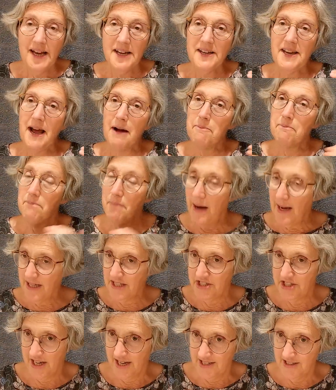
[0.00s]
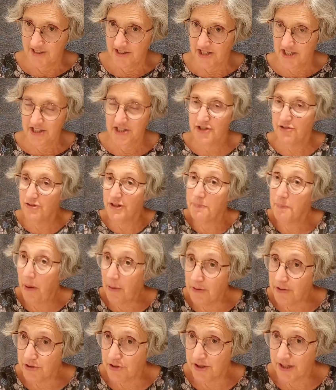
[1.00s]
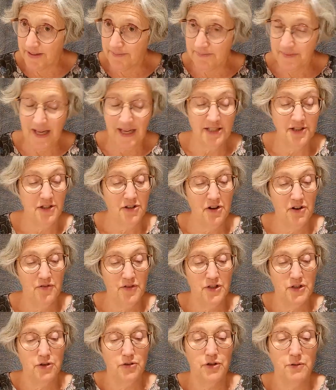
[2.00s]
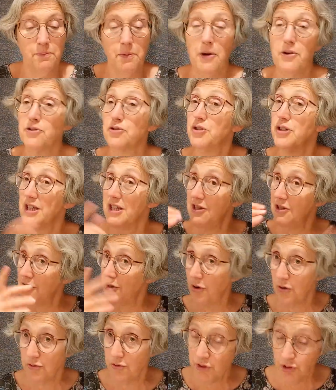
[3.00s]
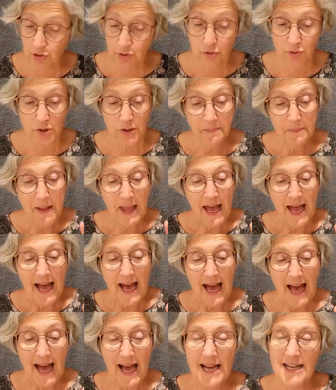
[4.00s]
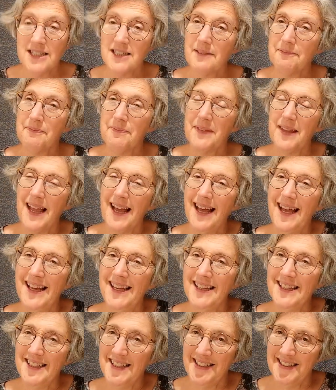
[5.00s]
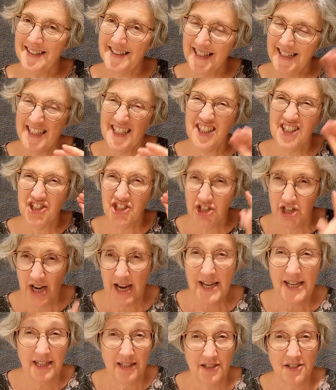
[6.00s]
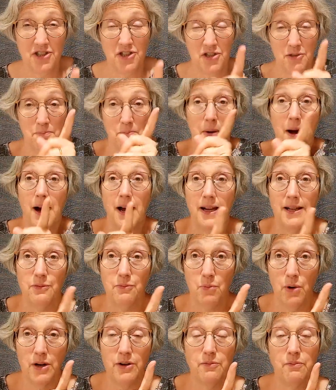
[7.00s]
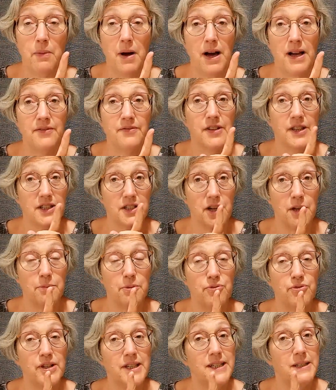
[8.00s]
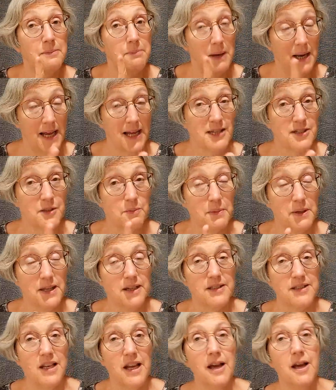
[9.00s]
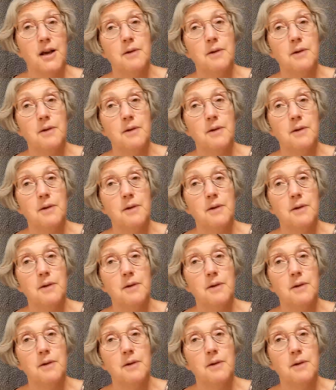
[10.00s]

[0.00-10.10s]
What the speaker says: Now, my challenge is to read poetry. As you know, Victorian poetry, long or short. And this has changed one of my Victober reading plans, because